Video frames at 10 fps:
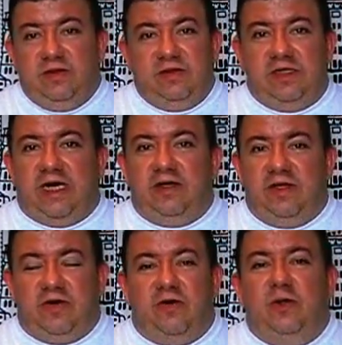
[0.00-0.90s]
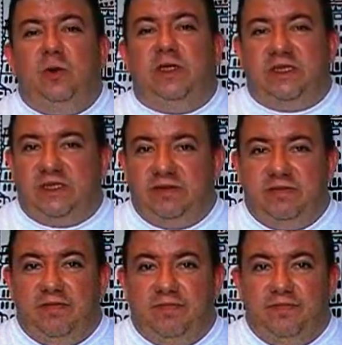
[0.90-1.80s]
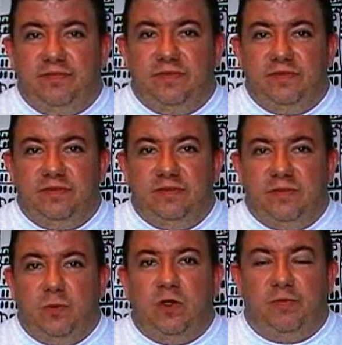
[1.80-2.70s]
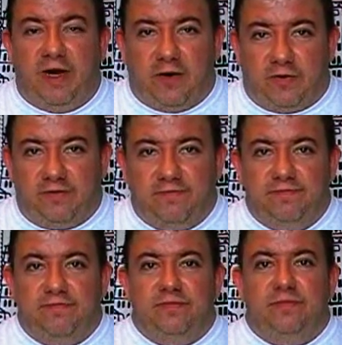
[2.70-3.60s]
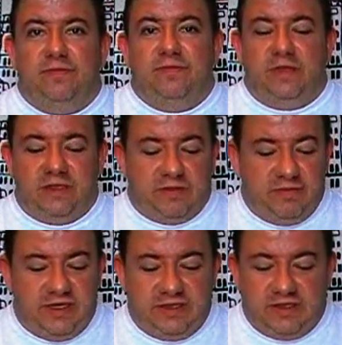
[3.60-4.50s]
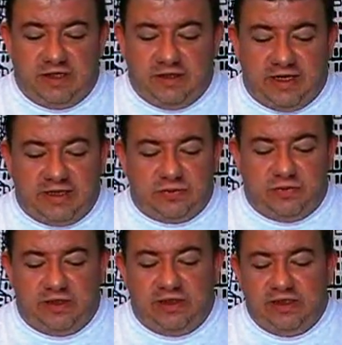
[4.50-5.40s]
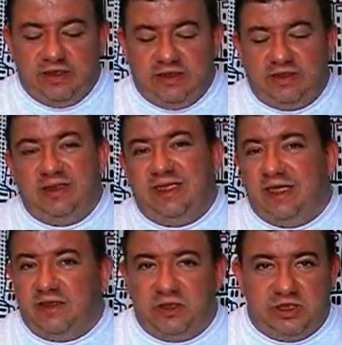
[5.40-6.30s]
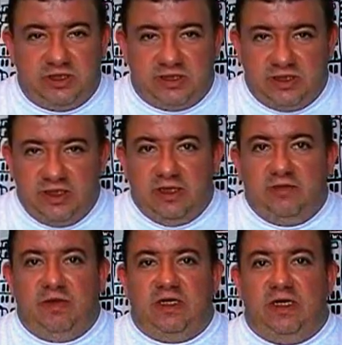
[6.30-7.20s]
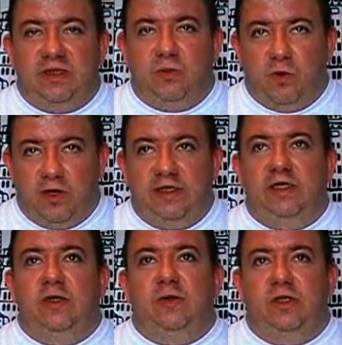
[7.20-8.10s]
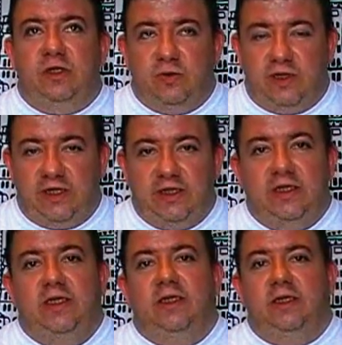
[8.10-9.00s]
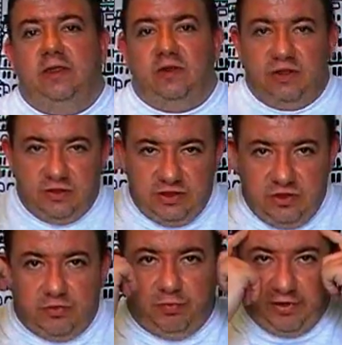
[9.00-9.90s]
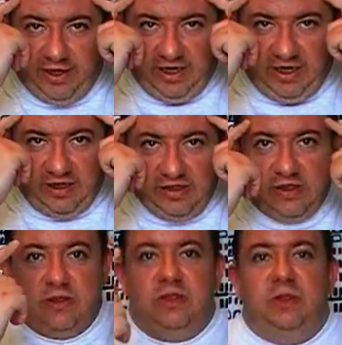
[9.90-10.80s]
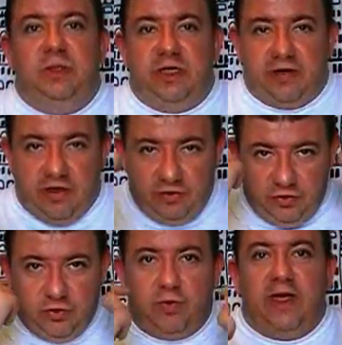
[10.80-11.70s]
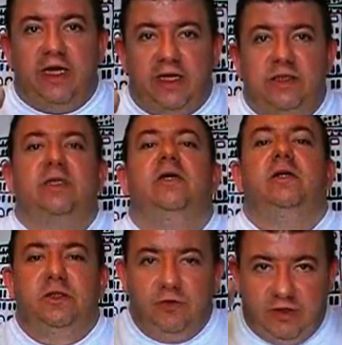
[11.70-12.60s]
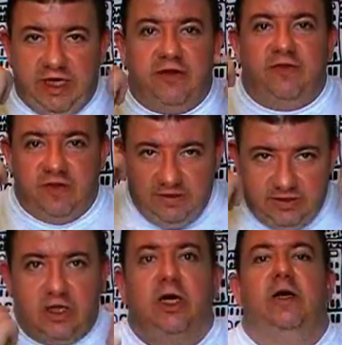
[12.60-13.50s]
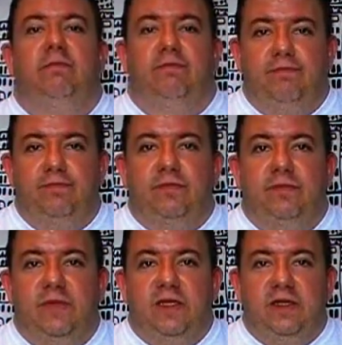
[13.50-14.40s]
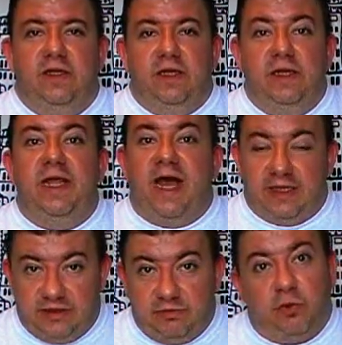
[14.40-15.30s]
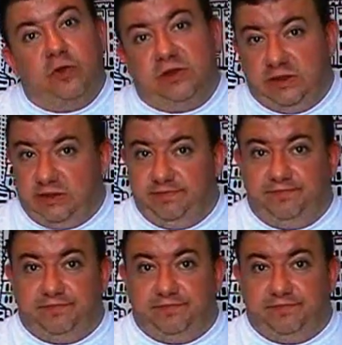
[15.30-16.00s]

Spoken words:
They call it grit. Willpower. It's amazing. And the last one is intelligence, because what you are doing is you're using your brain to figure out new ways to get things done. That is important.